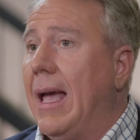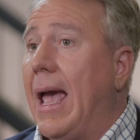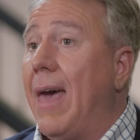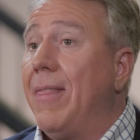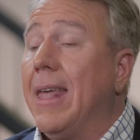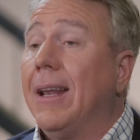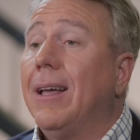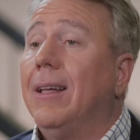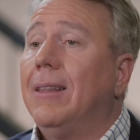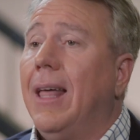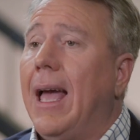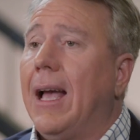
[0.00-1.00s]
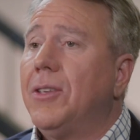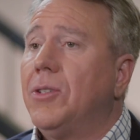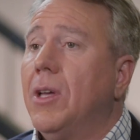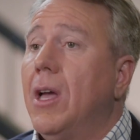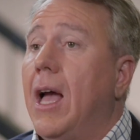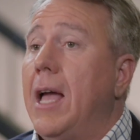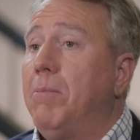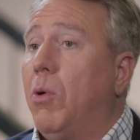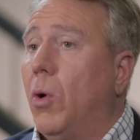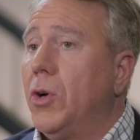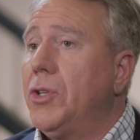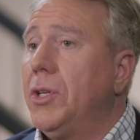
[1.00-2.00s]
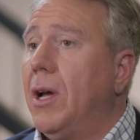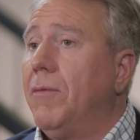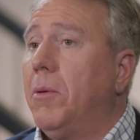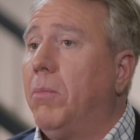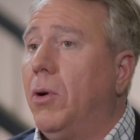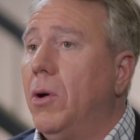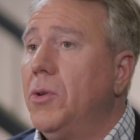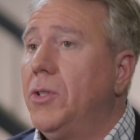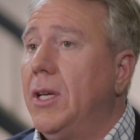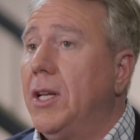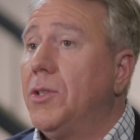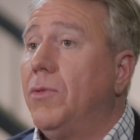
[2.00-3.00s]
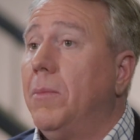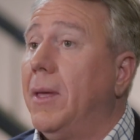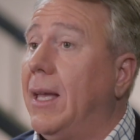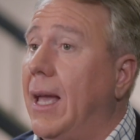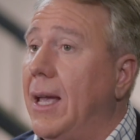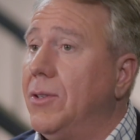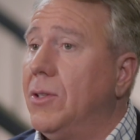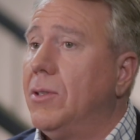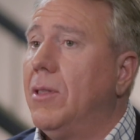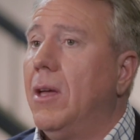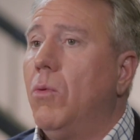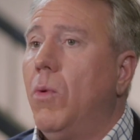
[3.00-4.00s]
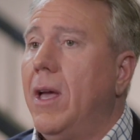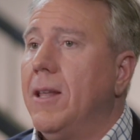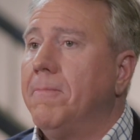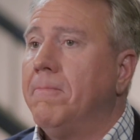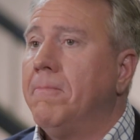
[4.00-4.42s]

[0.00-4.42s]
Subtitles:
and then collects a portion of the proceeds from the cases they win.